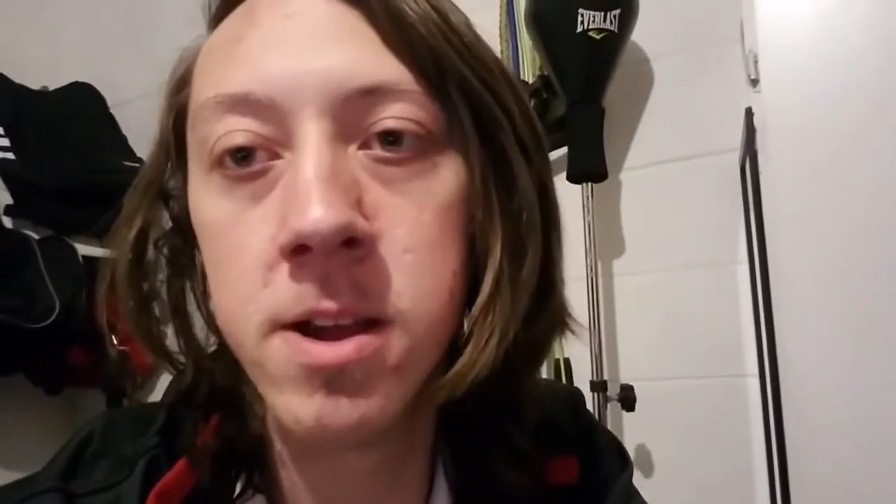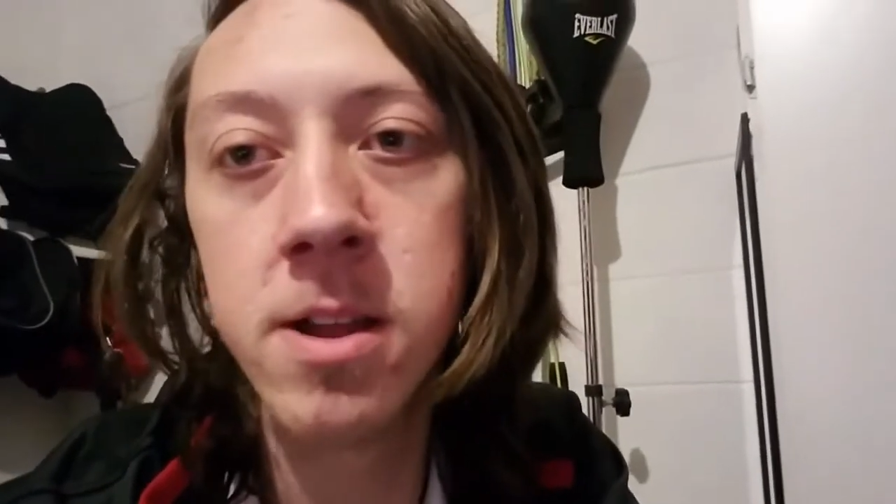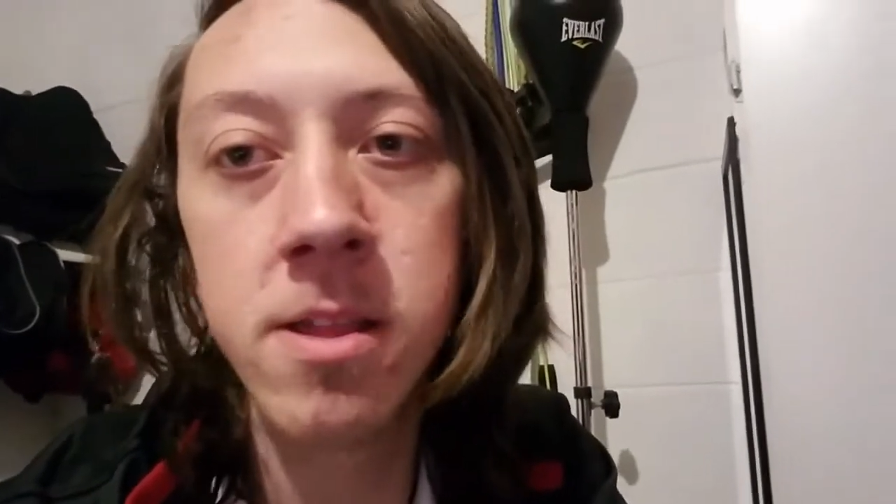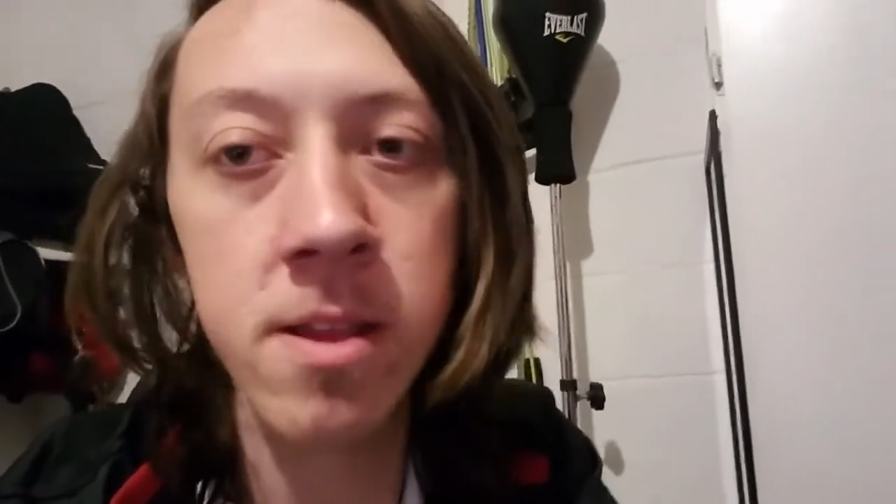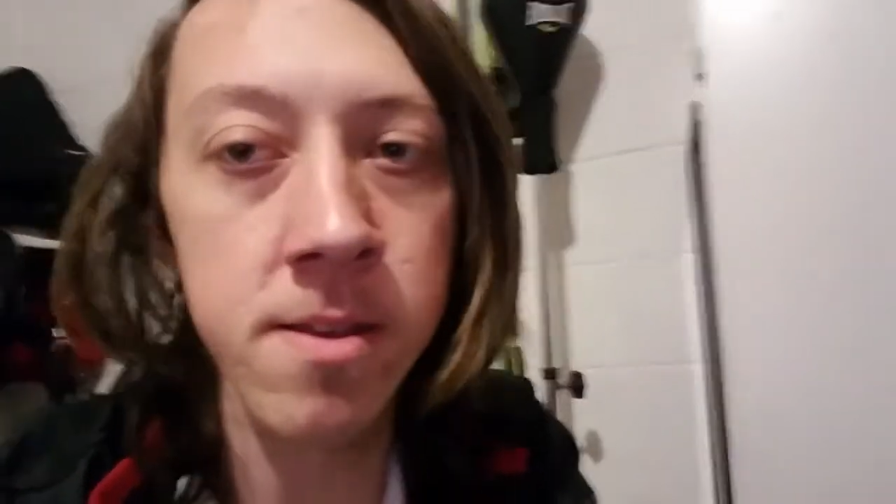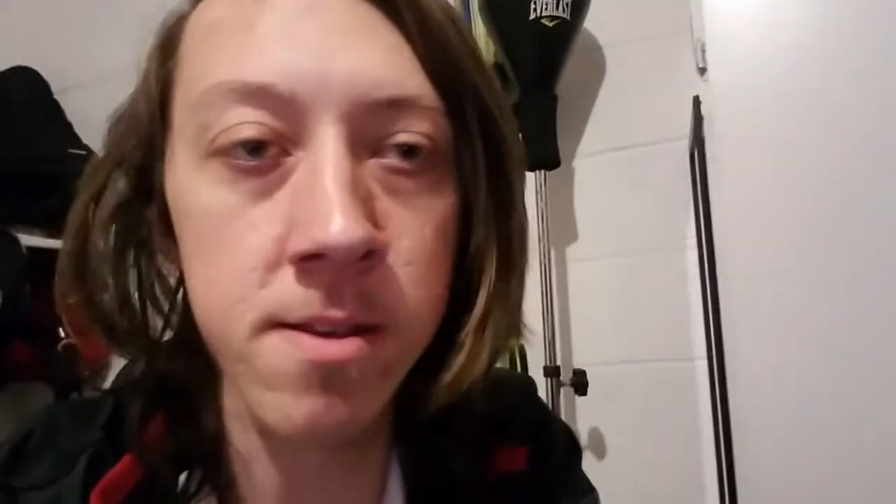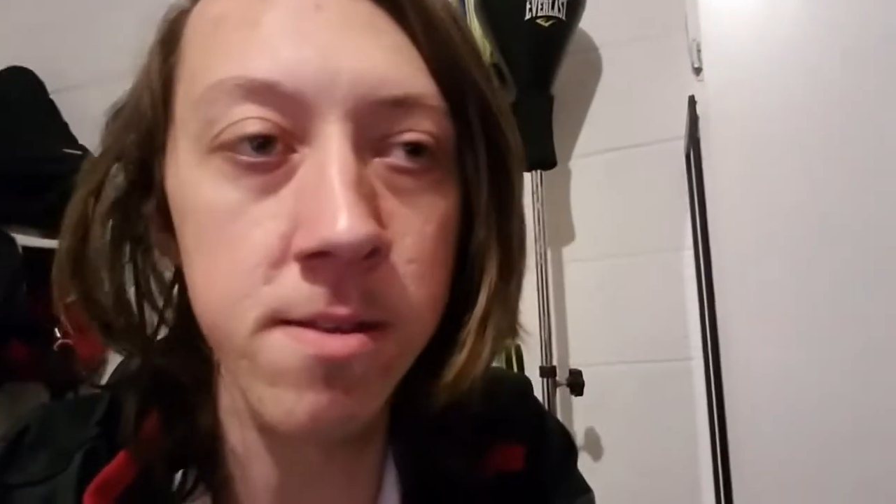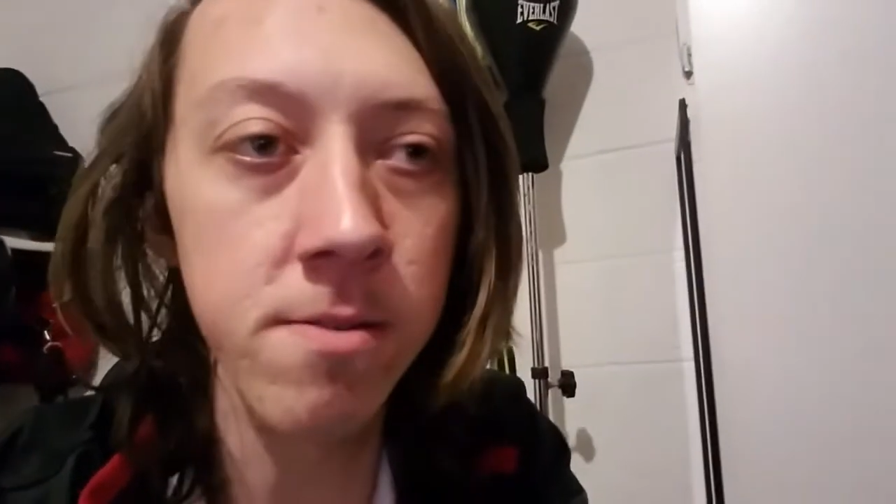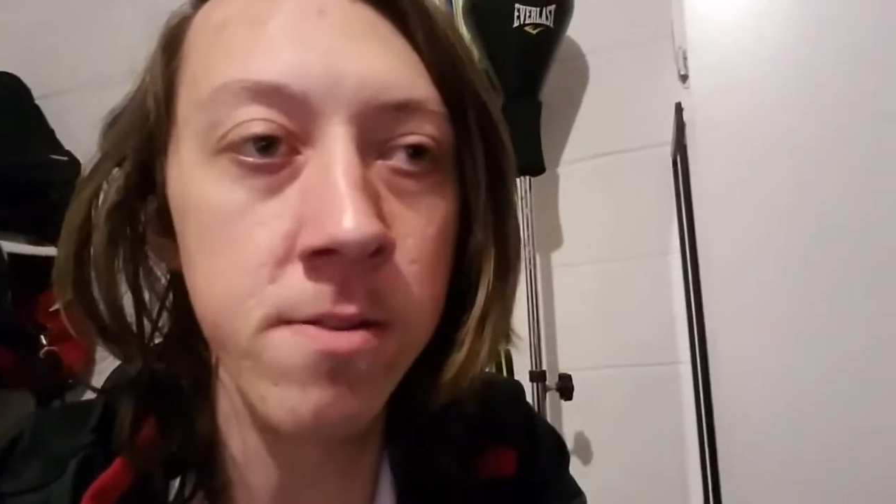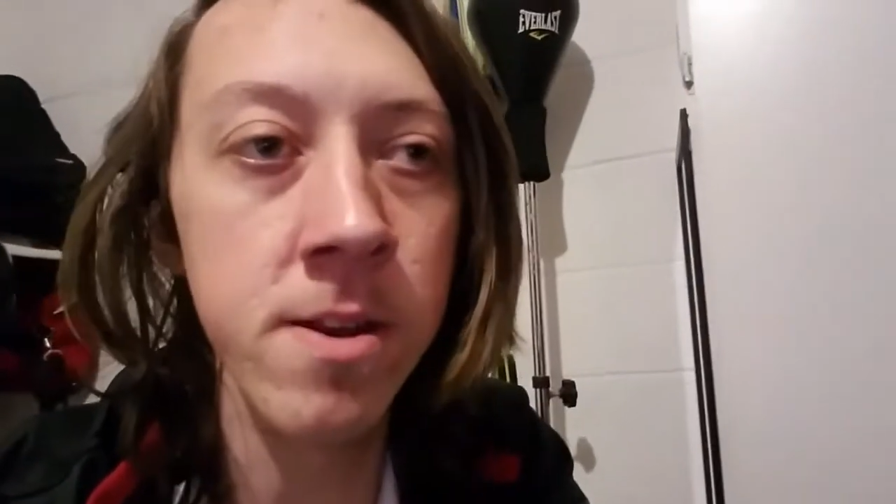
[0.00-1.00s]
10 6
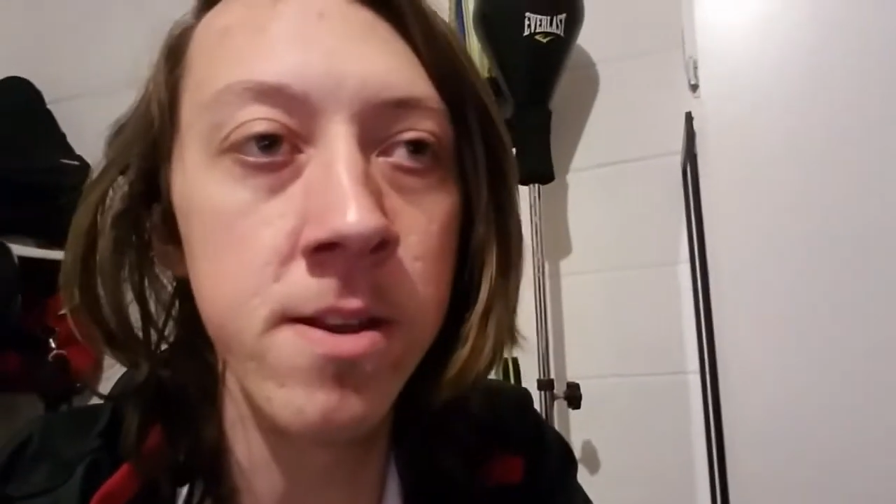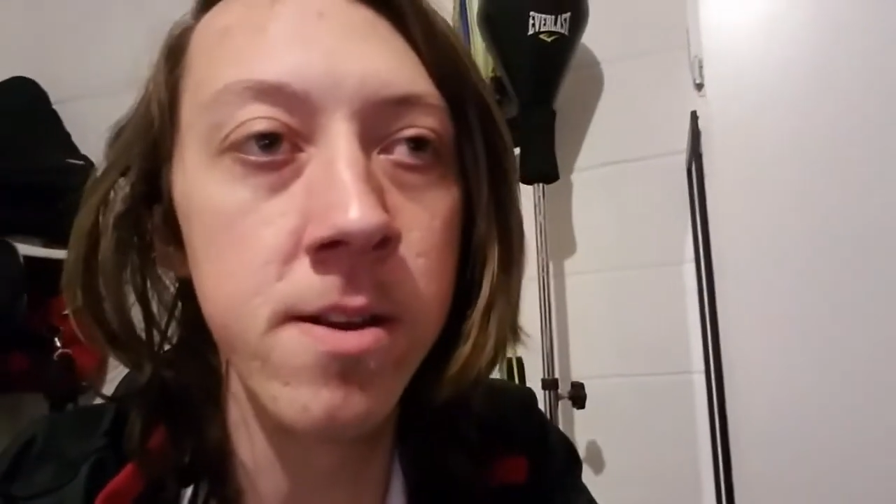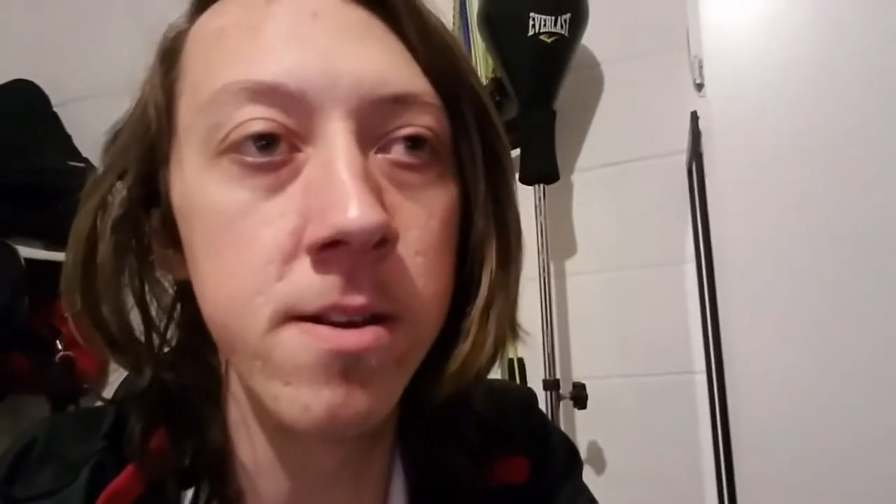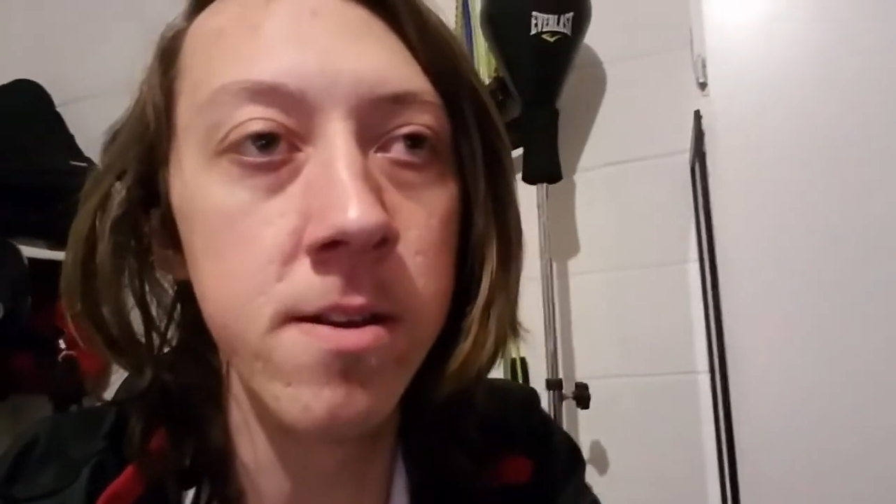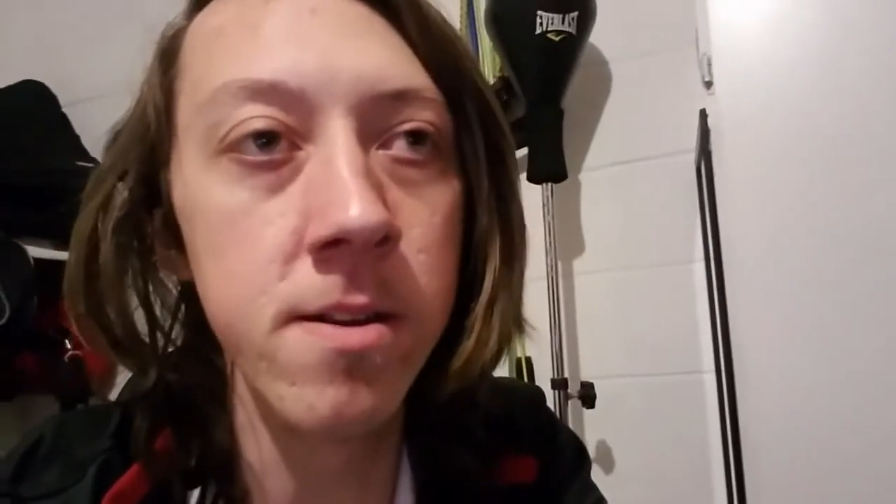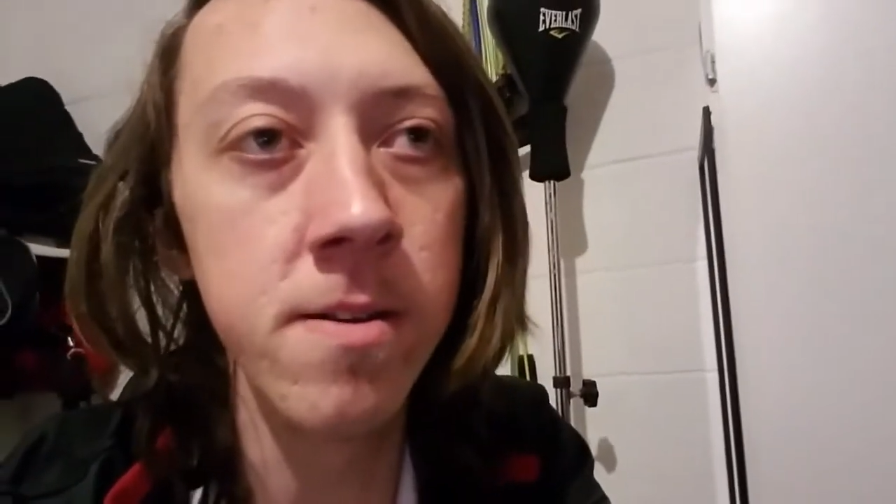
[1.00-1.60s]
suited, blah,